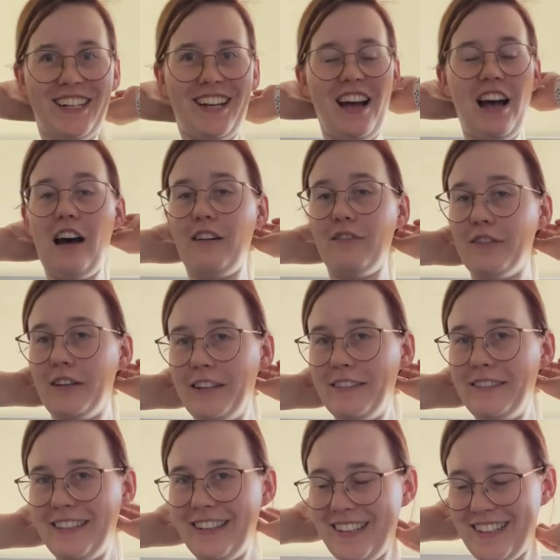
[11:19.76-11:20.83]
half in,
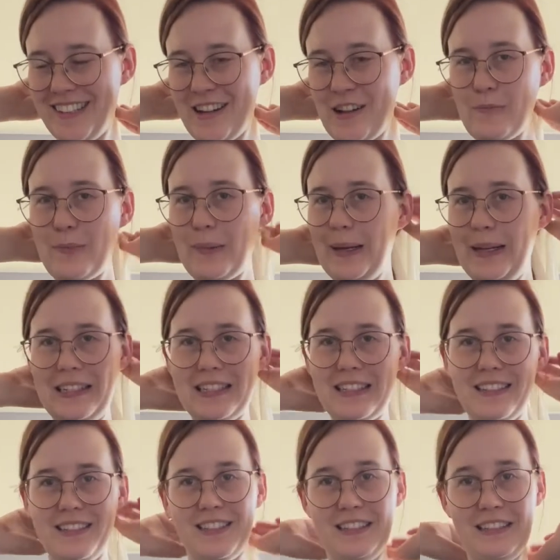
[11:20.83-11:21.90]
but it's
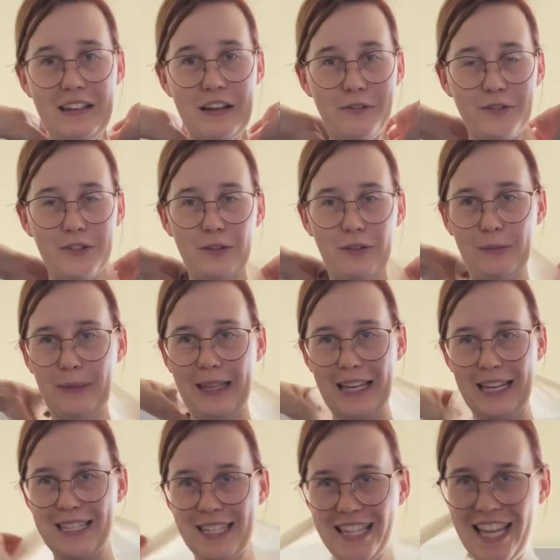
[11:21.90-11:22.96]
easy enough to
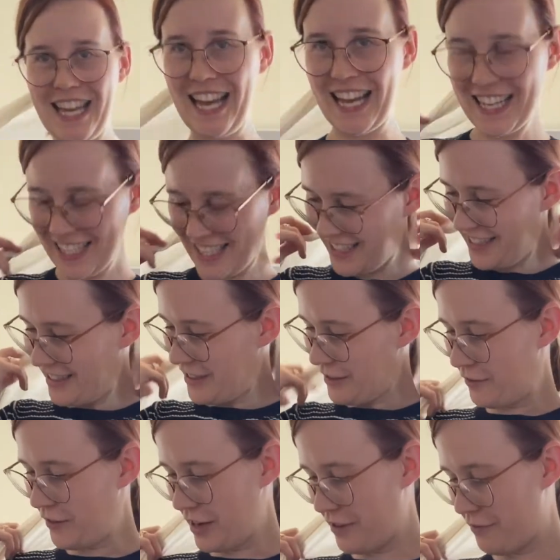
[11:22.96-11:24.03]
replace that if I ever